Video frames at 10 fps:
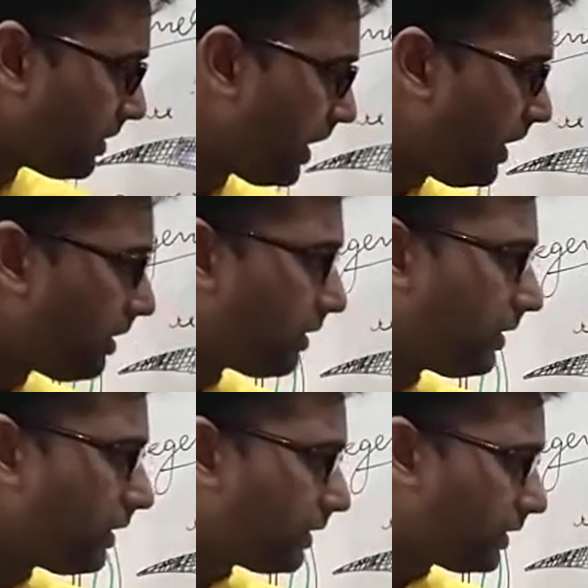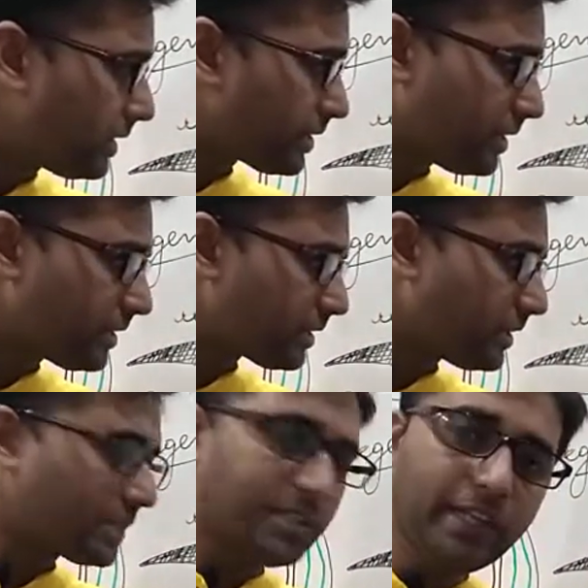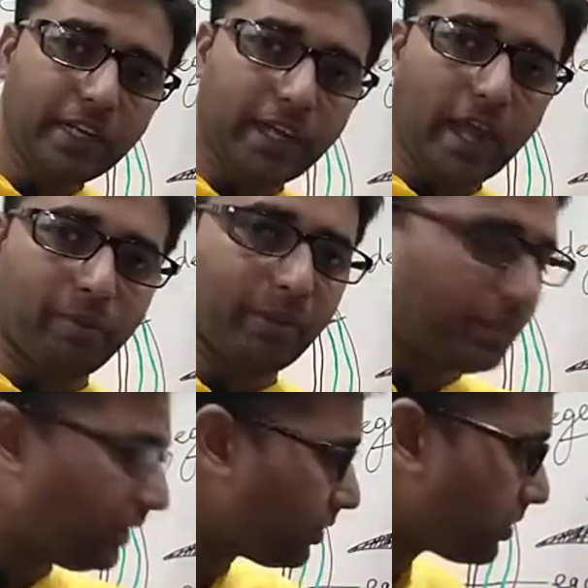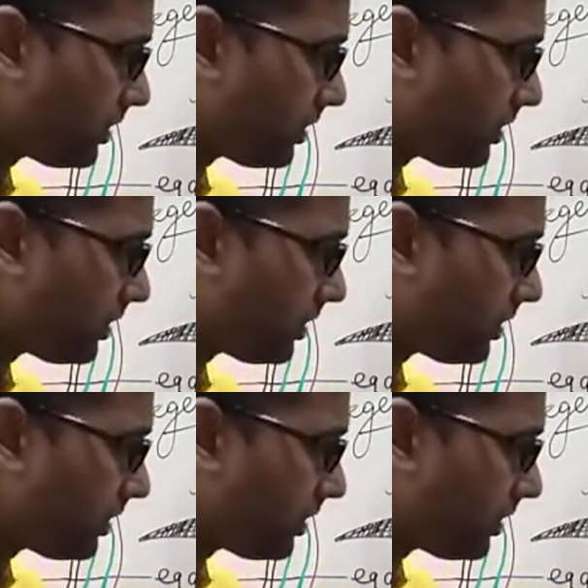And this is syngamy. This